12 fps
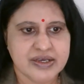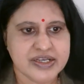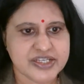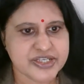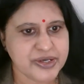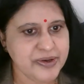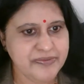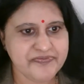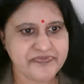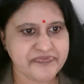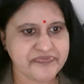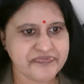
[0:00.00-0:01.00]
So,
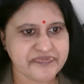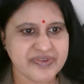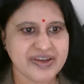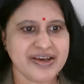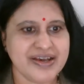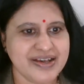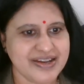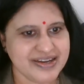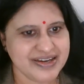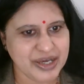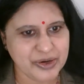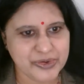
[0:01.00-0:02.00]

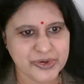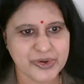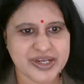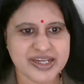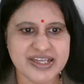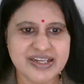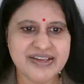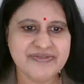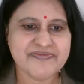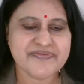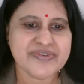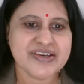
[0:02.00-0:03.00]
now you are in,
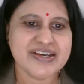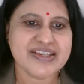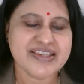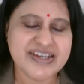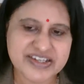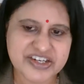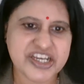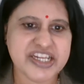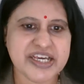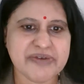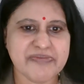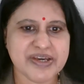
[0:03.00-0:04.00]
the
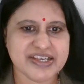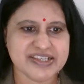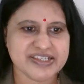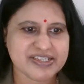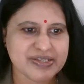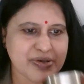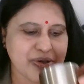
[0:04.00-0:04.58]
training begins.